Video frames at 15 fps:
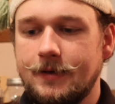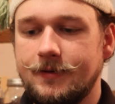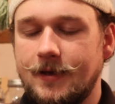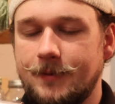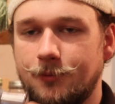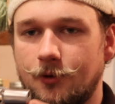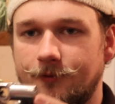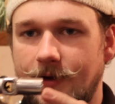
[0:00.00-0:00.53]

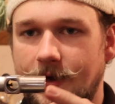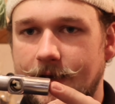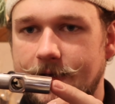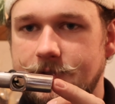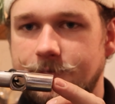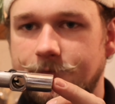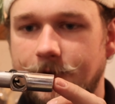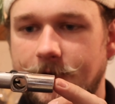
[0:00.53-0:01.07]
that
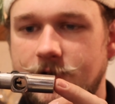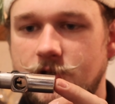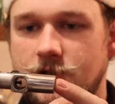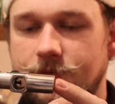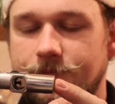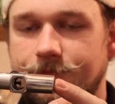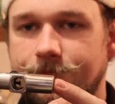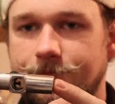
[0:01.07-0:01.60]
provides
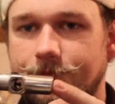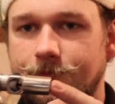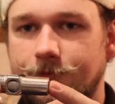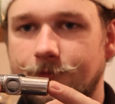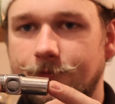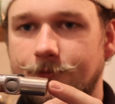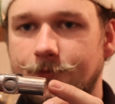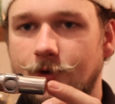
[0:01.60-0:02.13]
friction
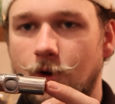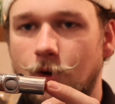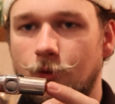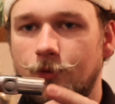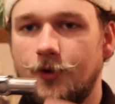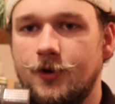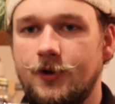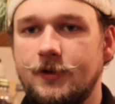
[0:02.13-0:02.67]
to
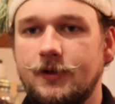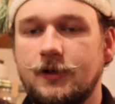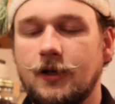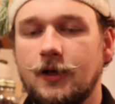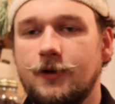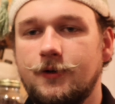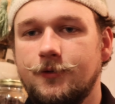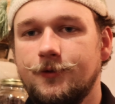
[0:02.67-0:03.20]
hold the hood
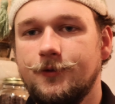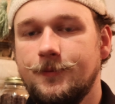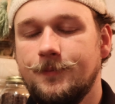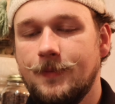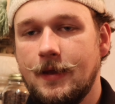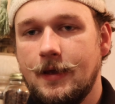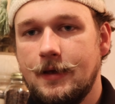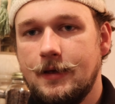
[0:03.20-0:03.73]
closed.
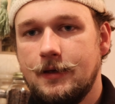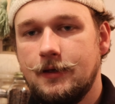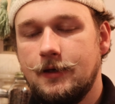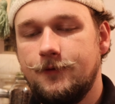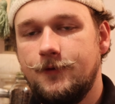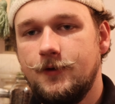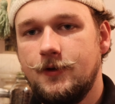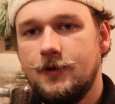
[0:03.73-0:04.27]
And
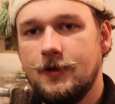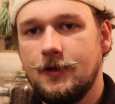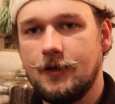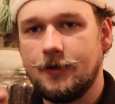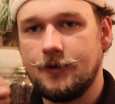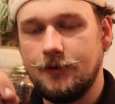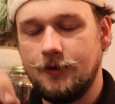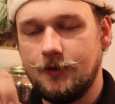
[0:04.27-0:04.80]
if you can get
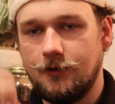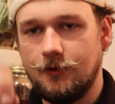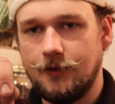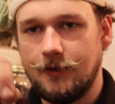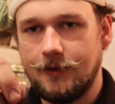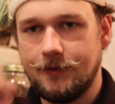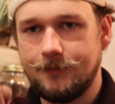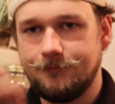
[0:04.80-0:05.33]
like a
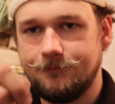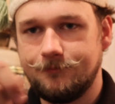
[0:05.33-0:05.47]
little